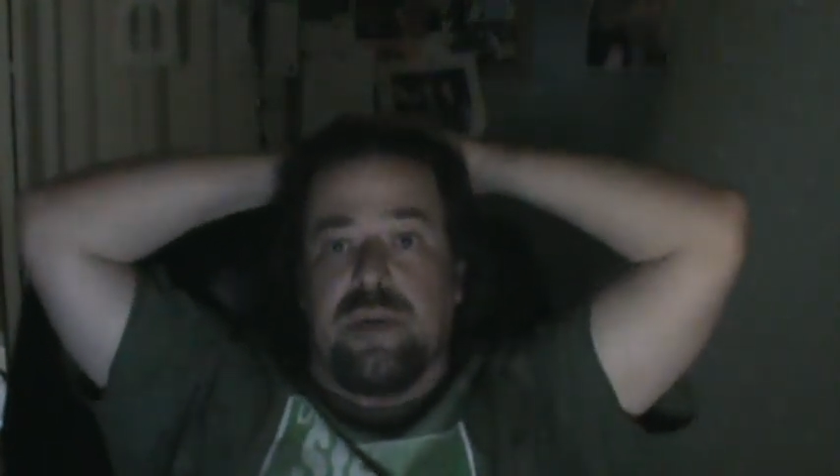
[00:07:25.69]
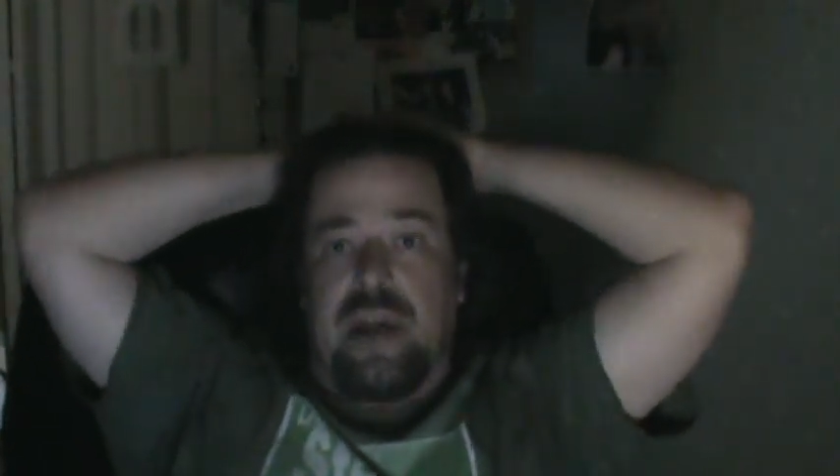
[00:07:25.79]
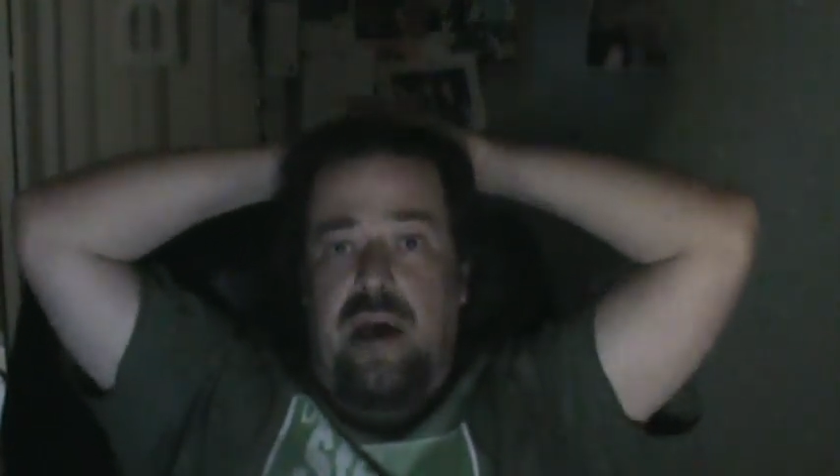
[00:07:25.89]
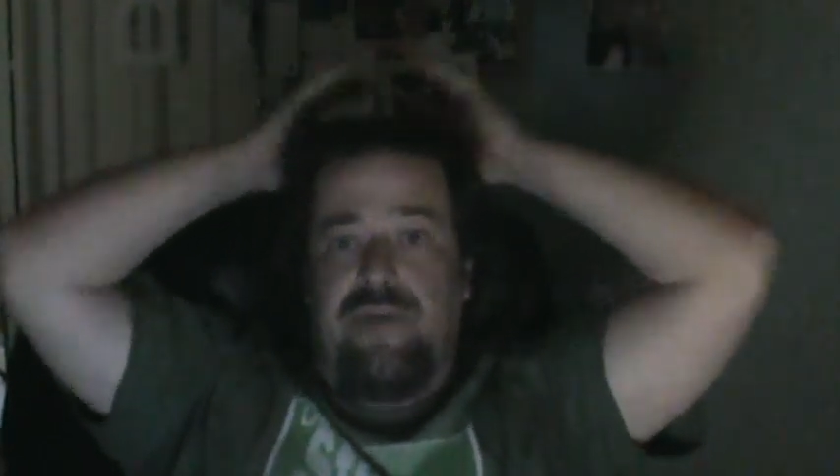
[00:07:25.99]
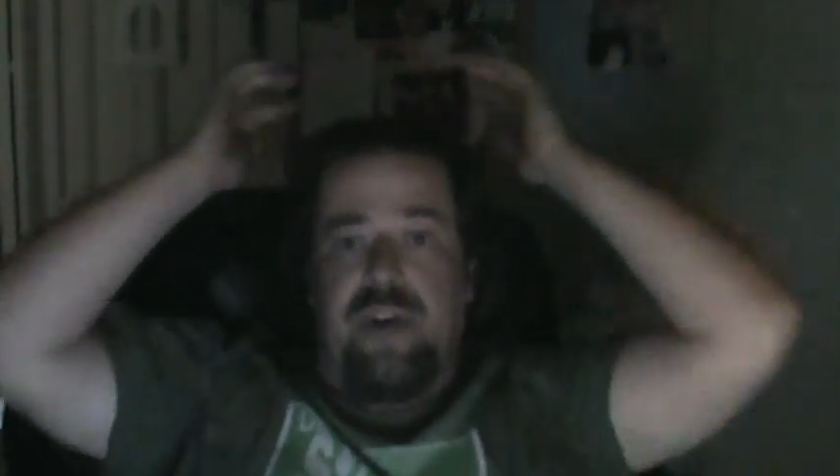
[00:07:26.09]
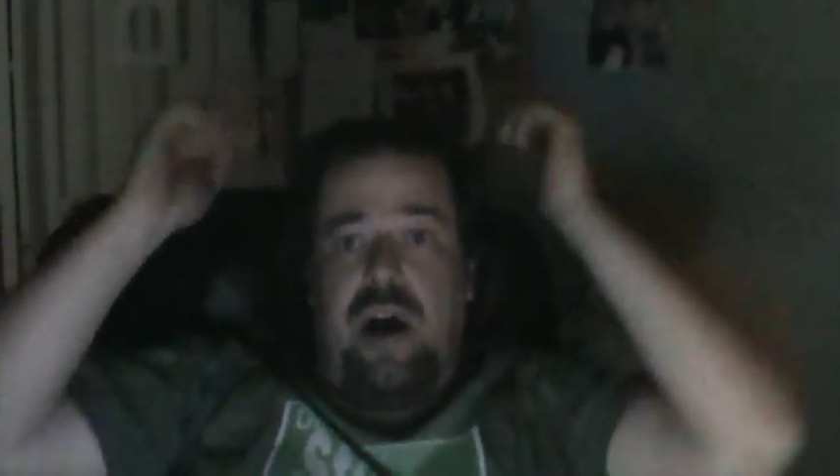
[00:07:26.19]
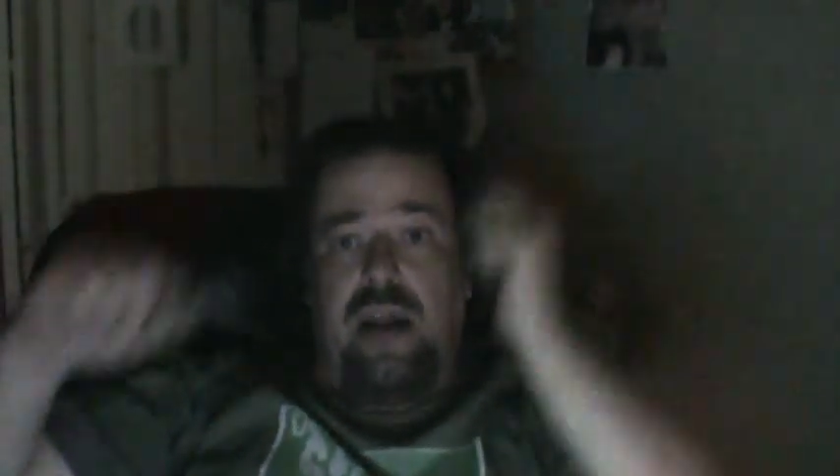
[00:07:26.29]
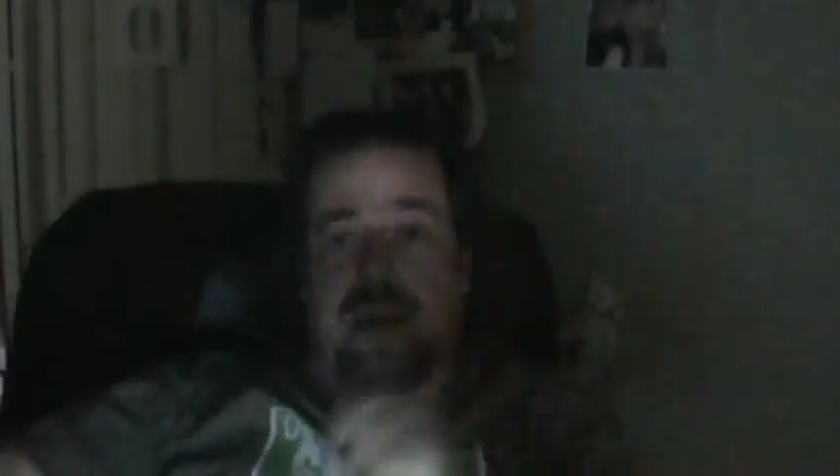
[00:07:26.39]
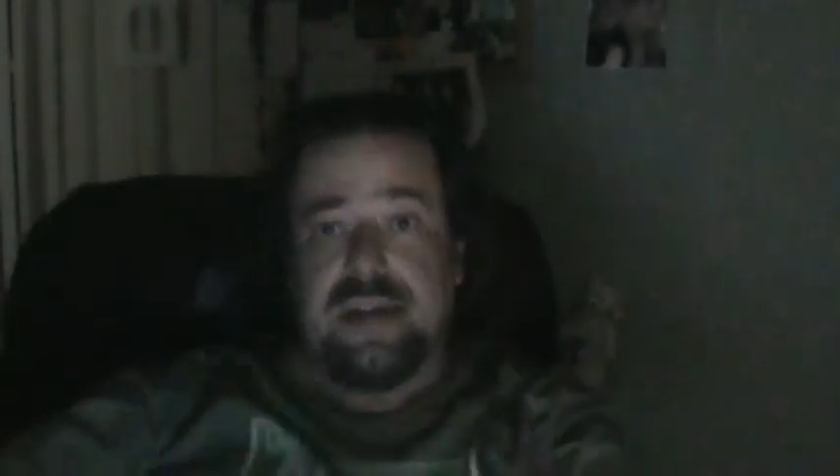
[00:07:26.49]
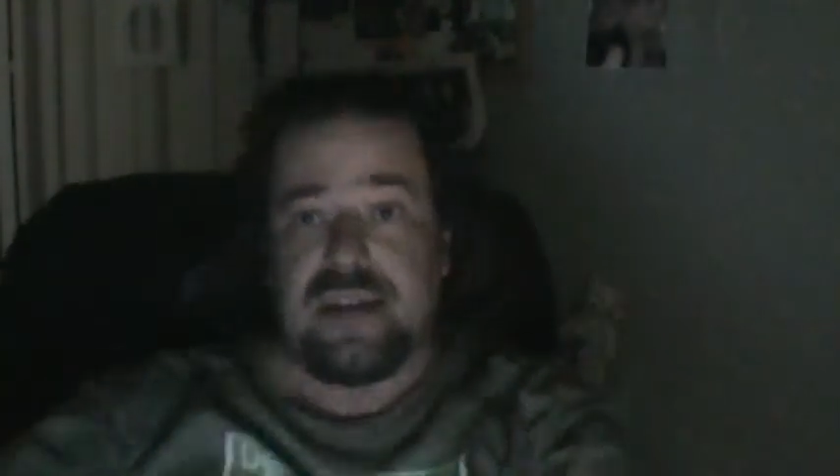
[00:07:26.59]
without
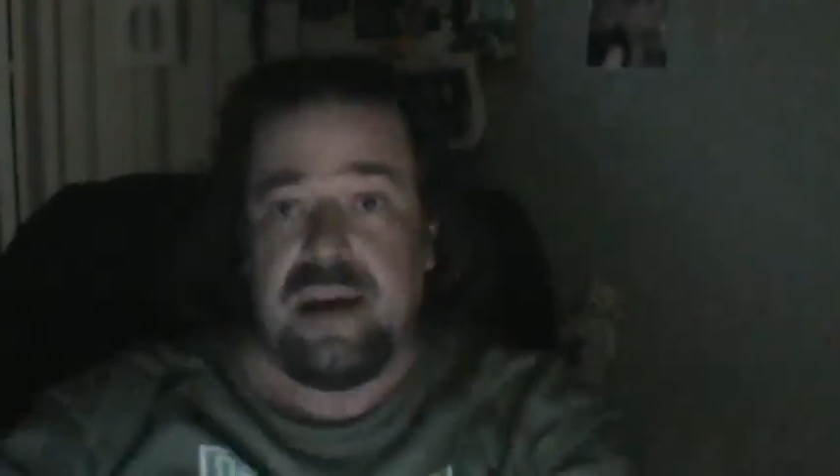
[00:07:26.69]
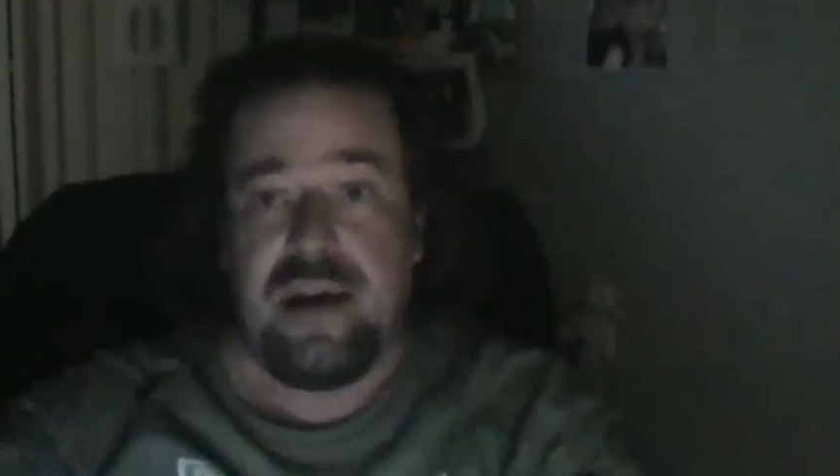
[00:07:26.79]
violence.